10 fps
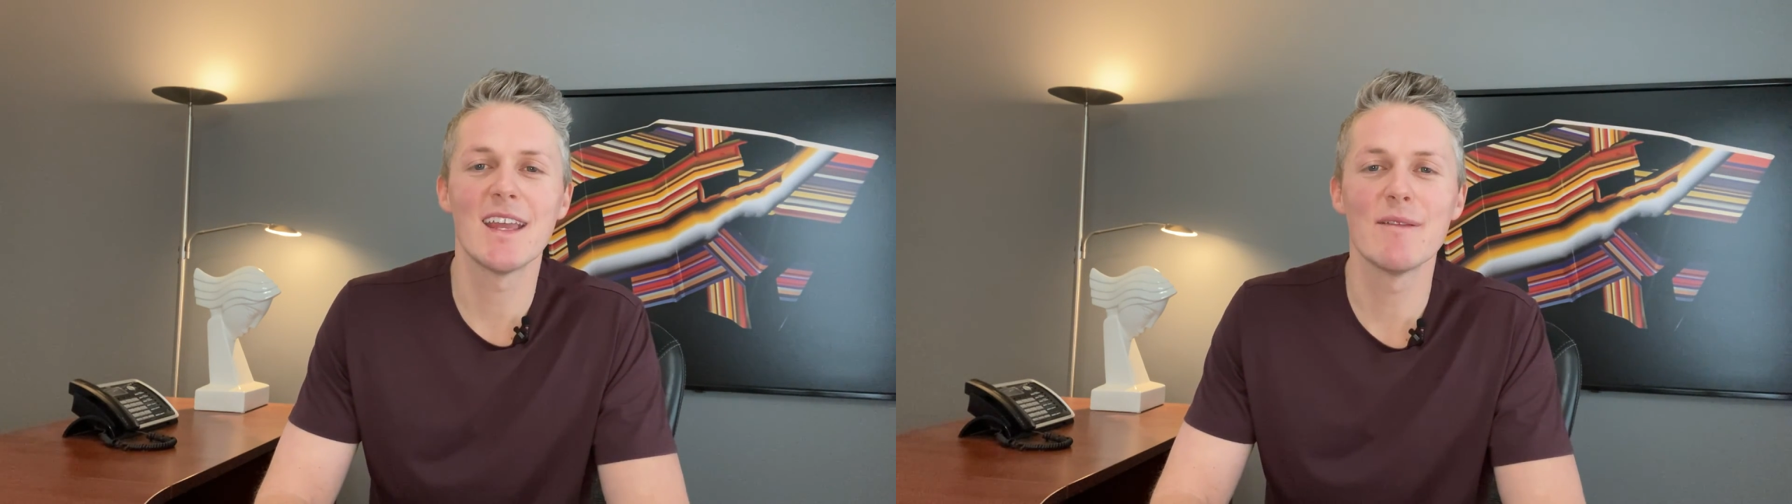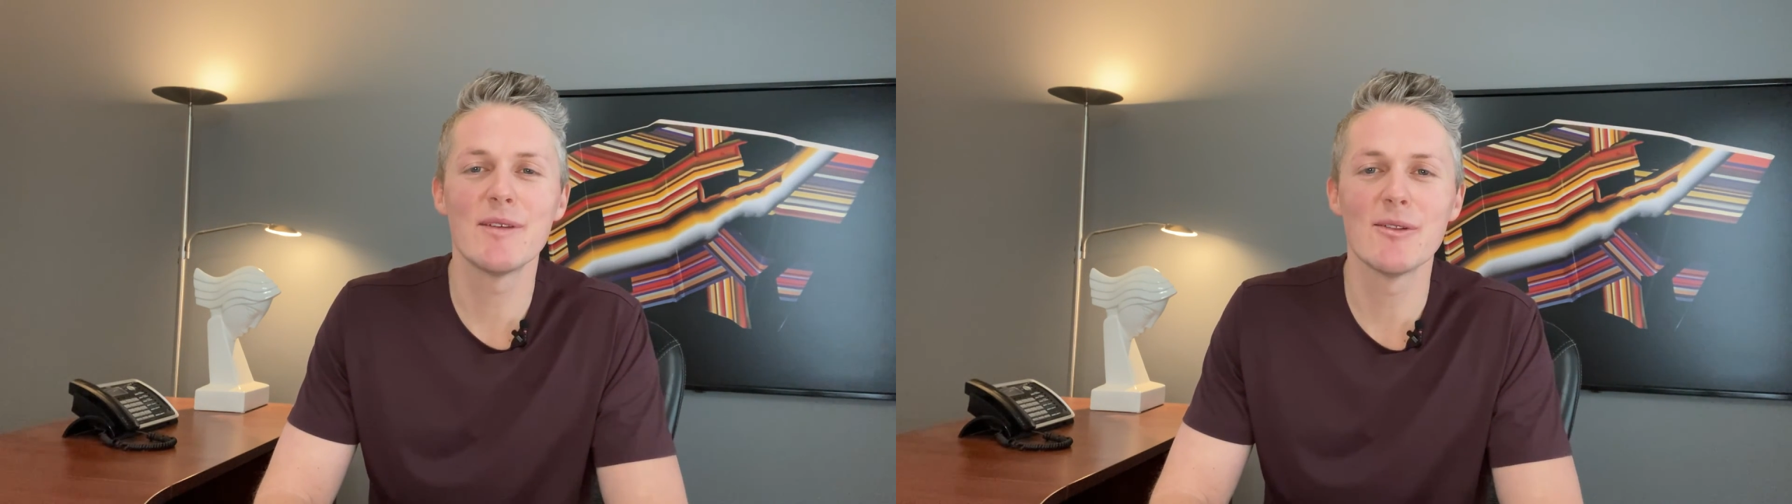
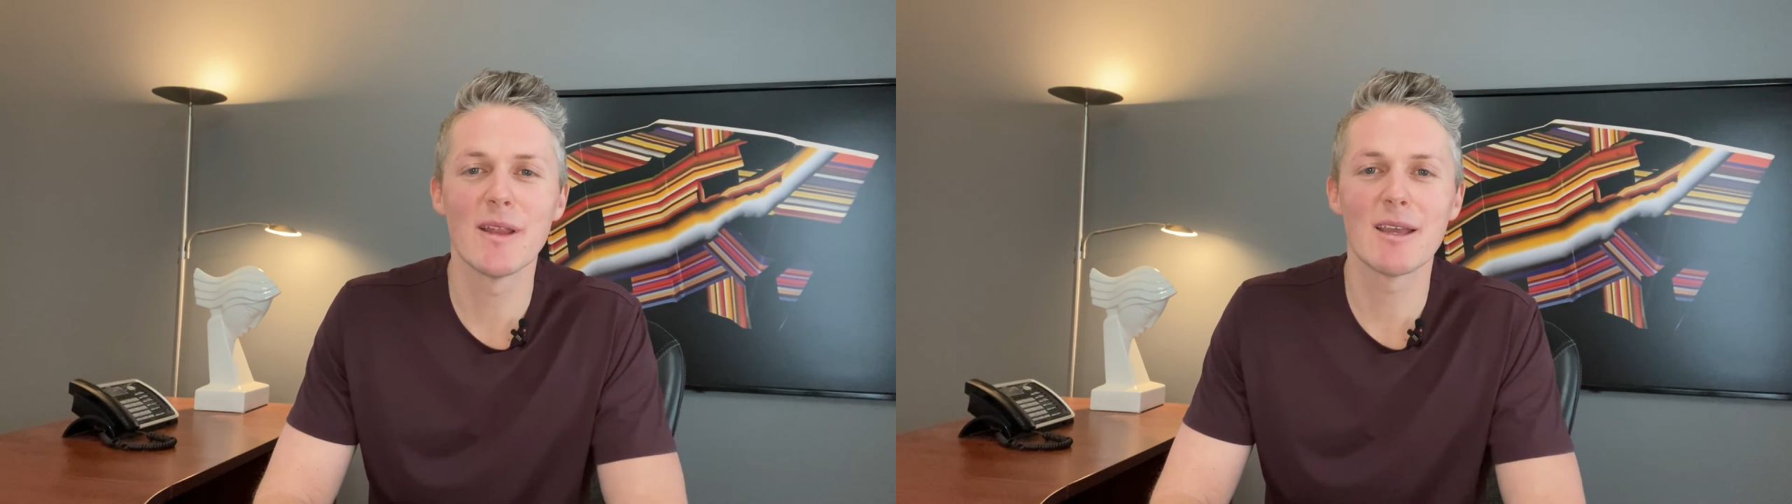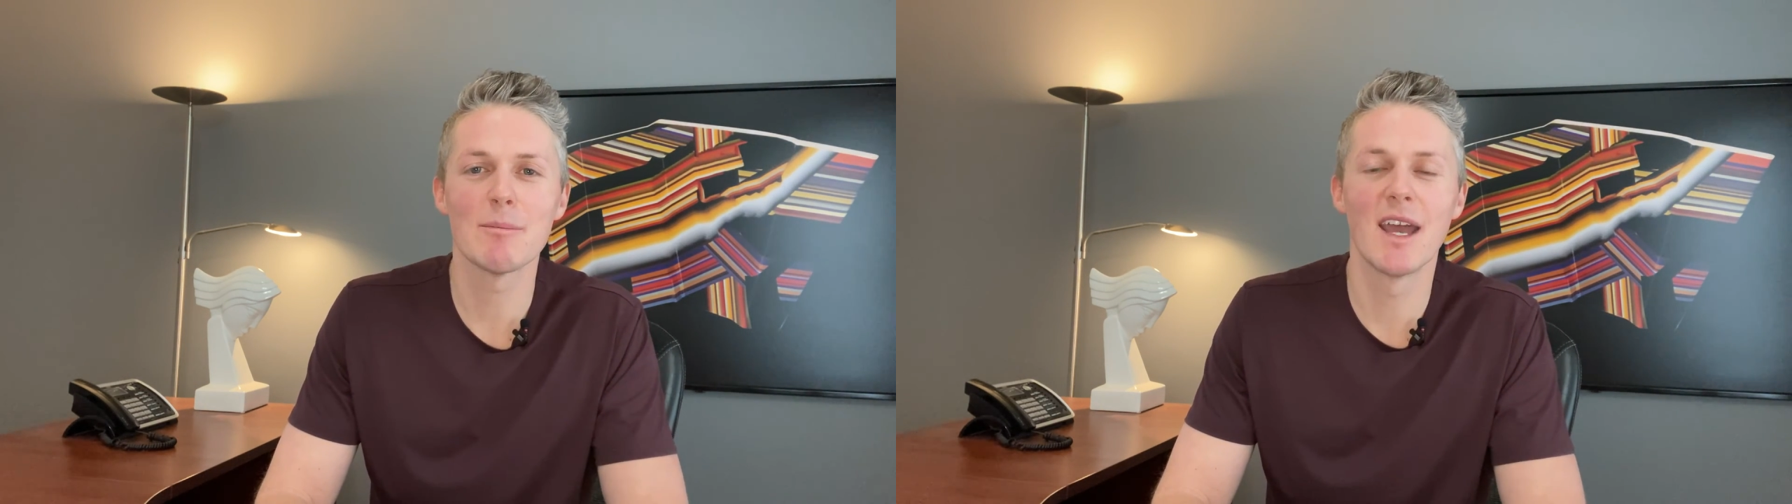If you
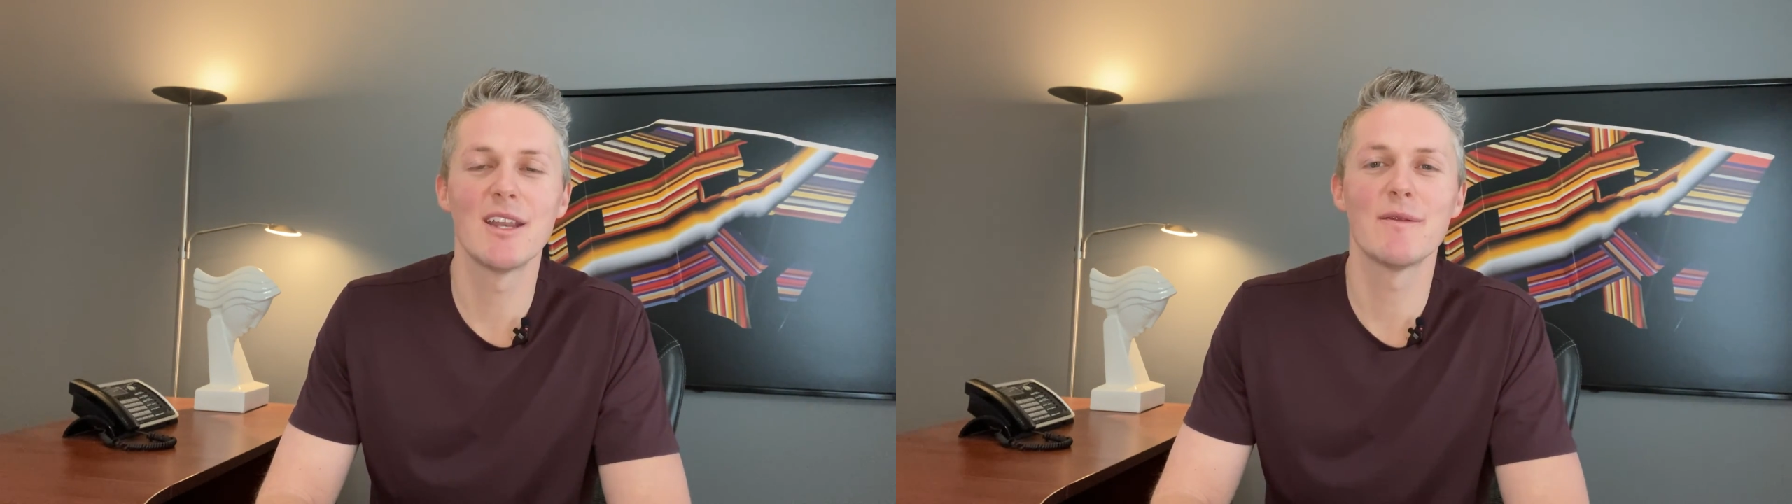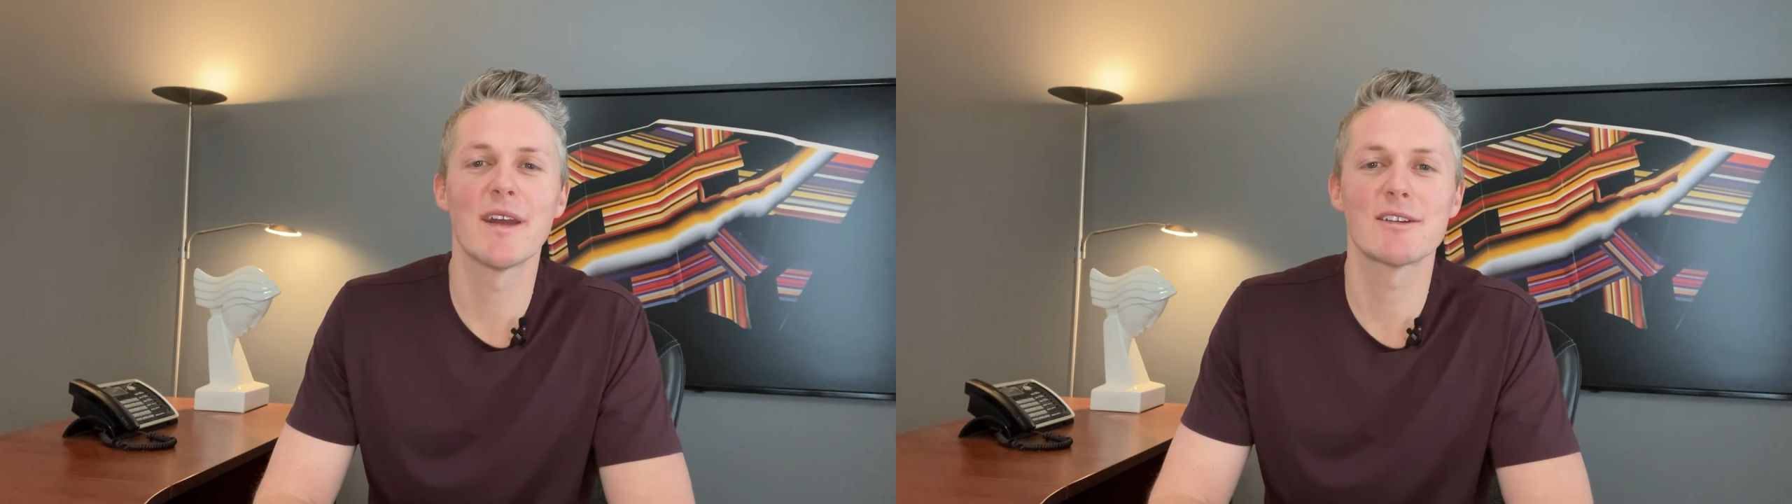like
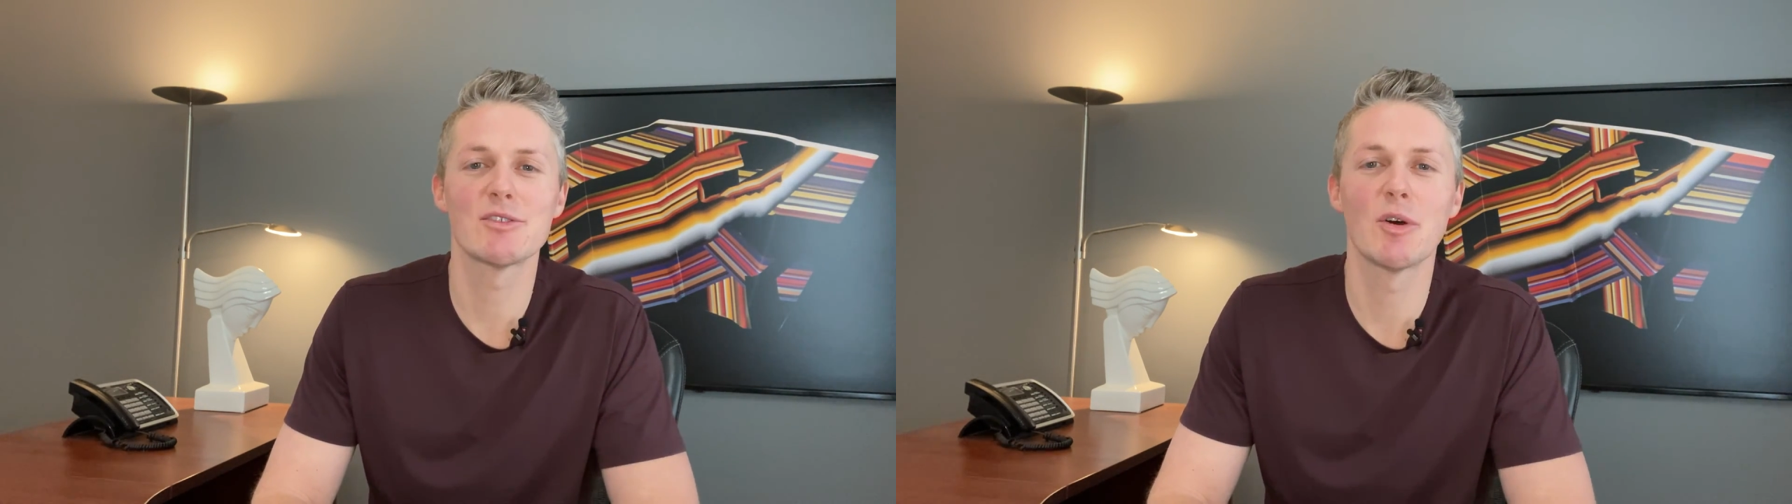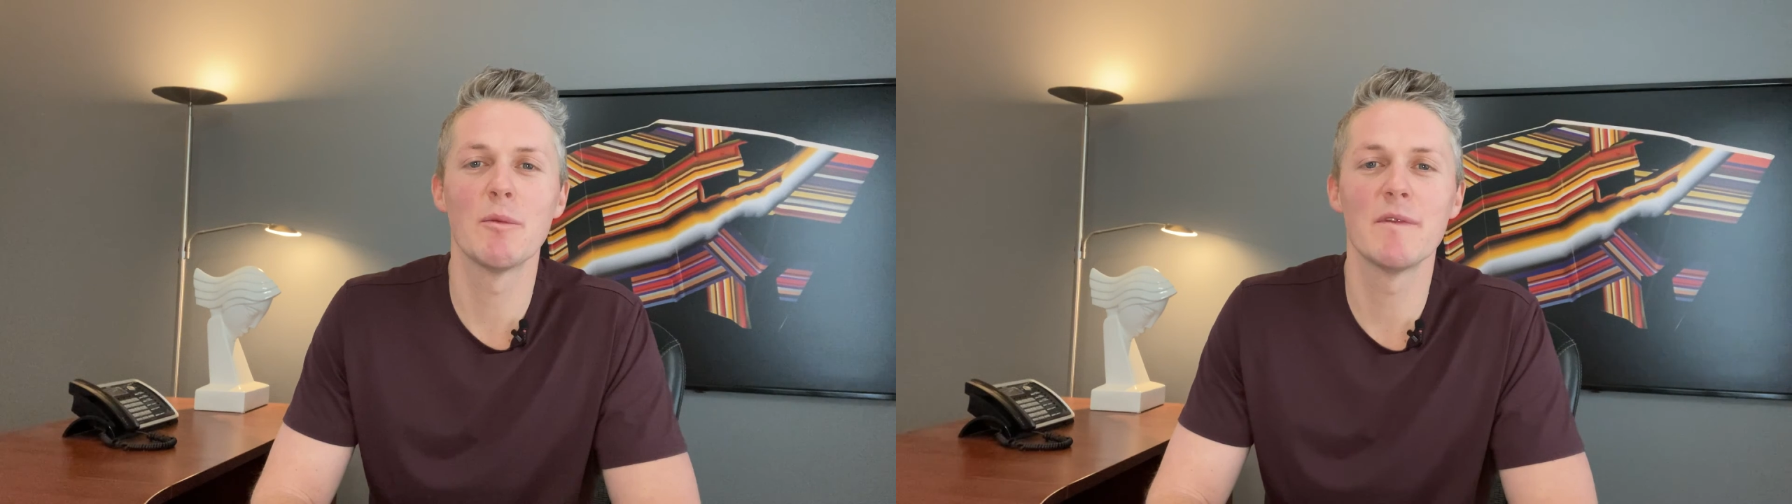
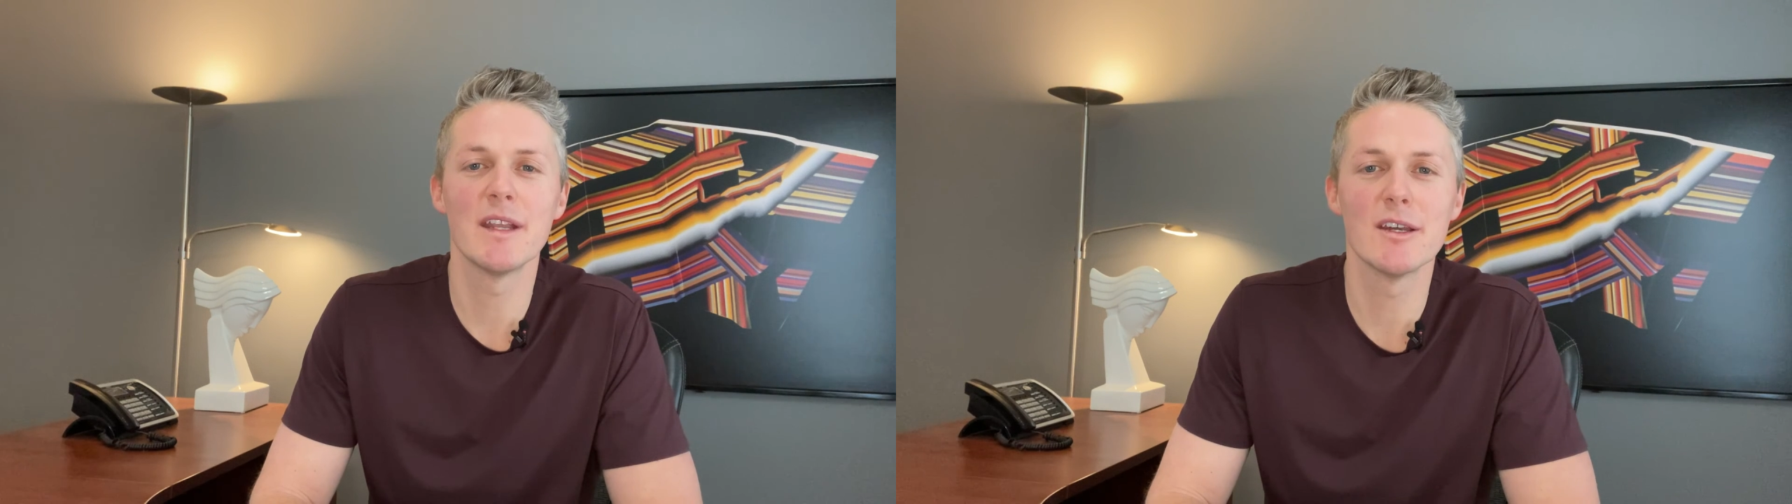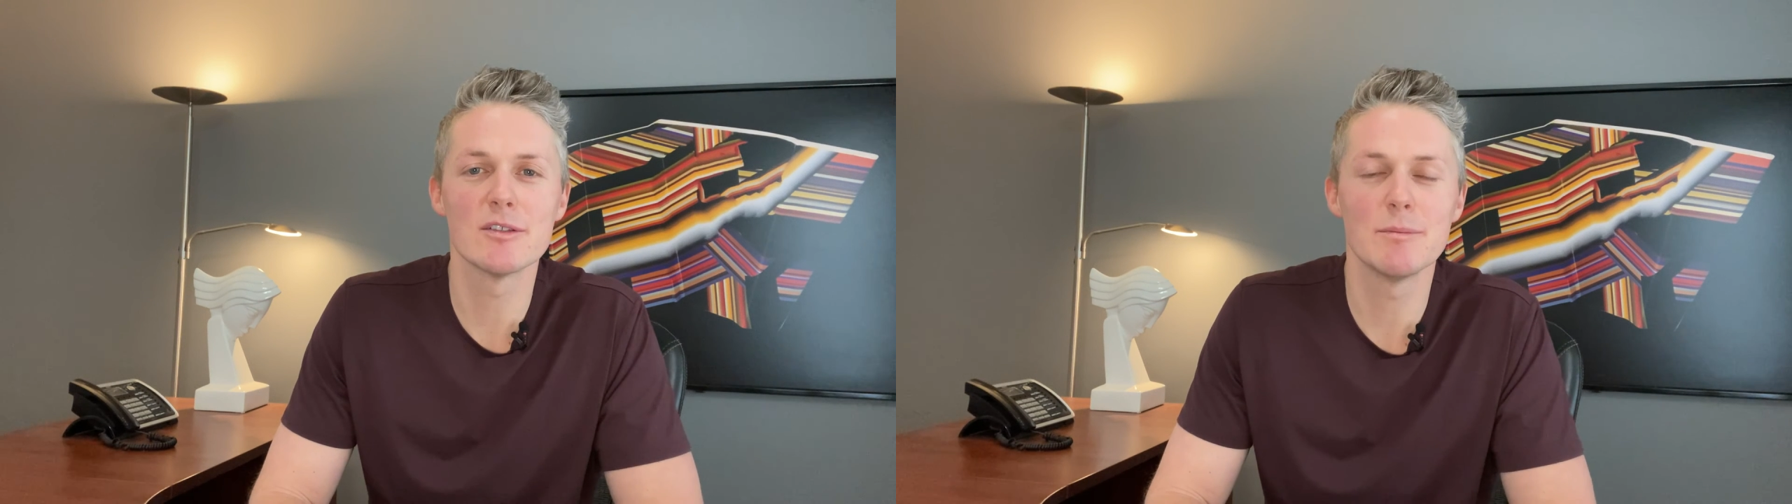manufactured home
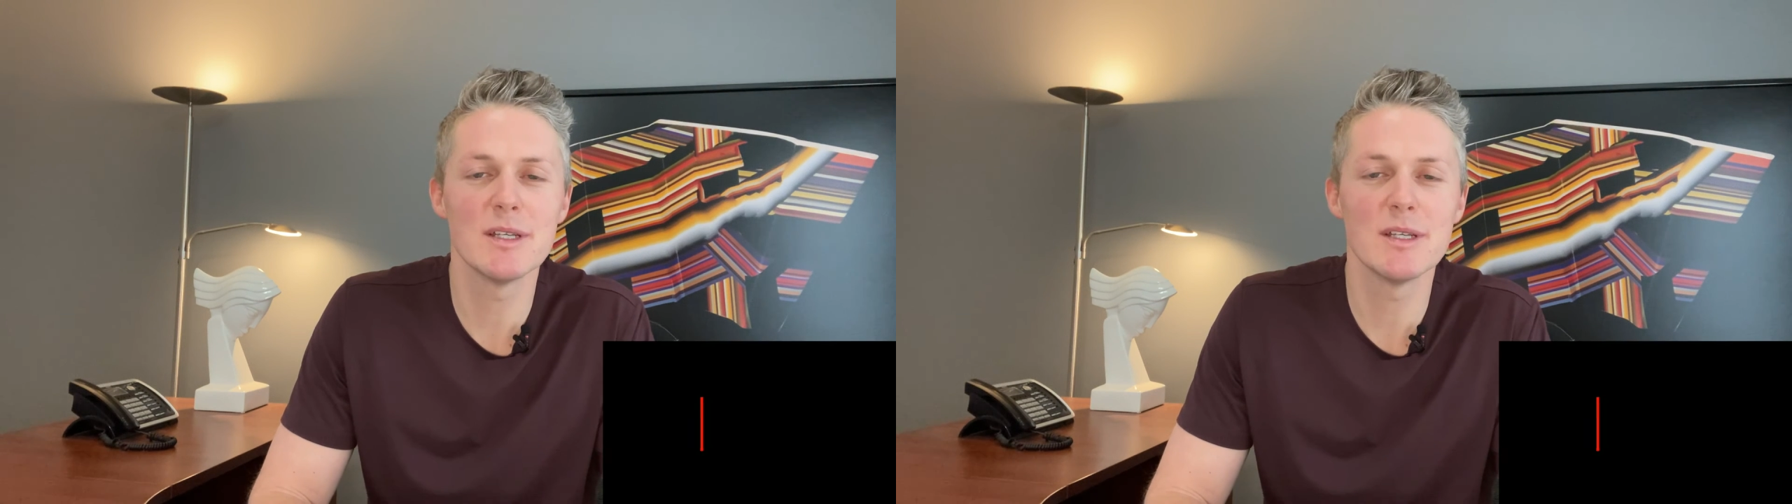videos,